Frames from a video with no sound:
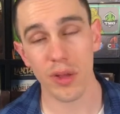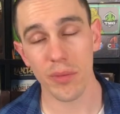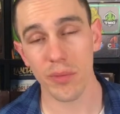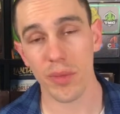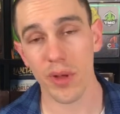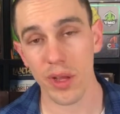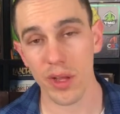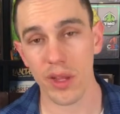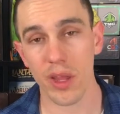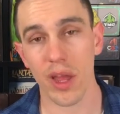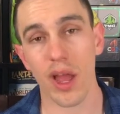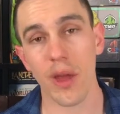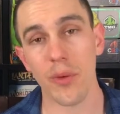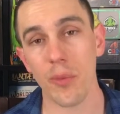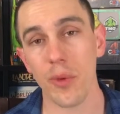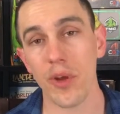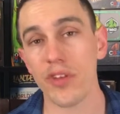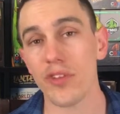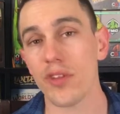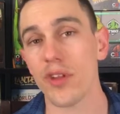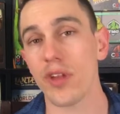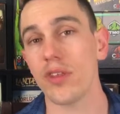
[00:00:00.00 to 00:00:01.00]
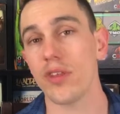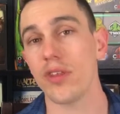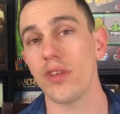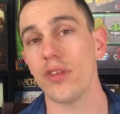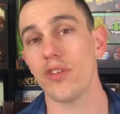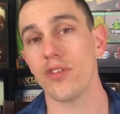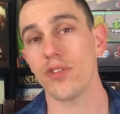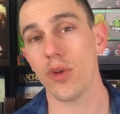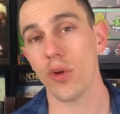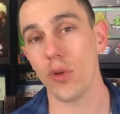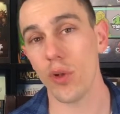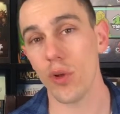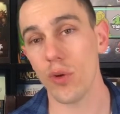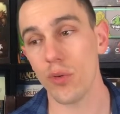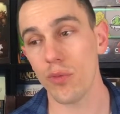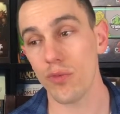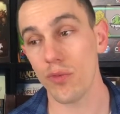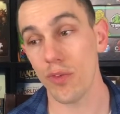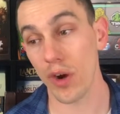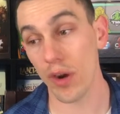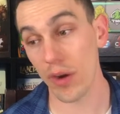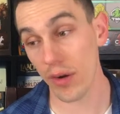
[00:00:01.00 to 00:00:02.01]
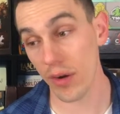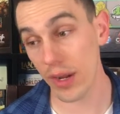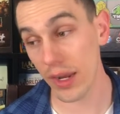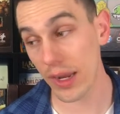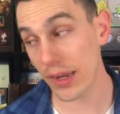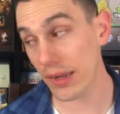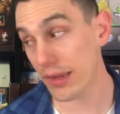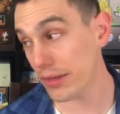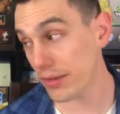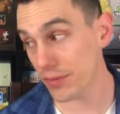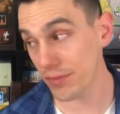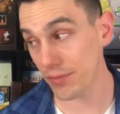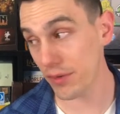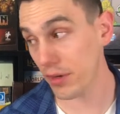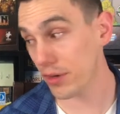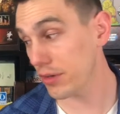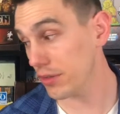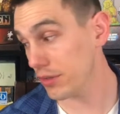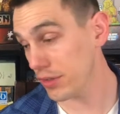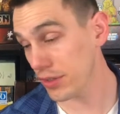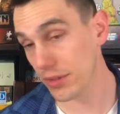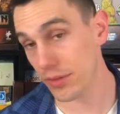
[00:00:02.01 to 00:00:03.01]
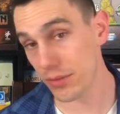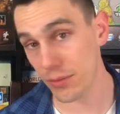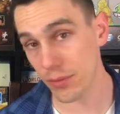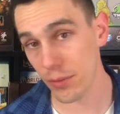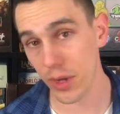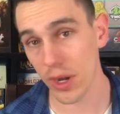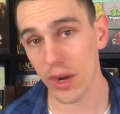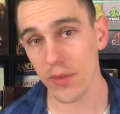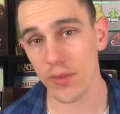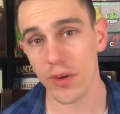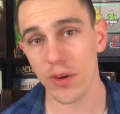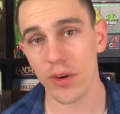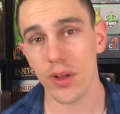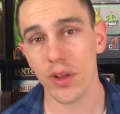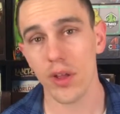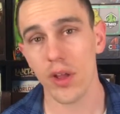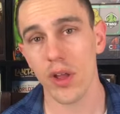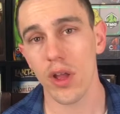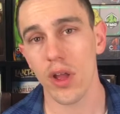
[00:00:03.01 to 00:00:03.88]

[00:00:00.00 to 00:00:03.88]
but I wish that the solo version, whatever,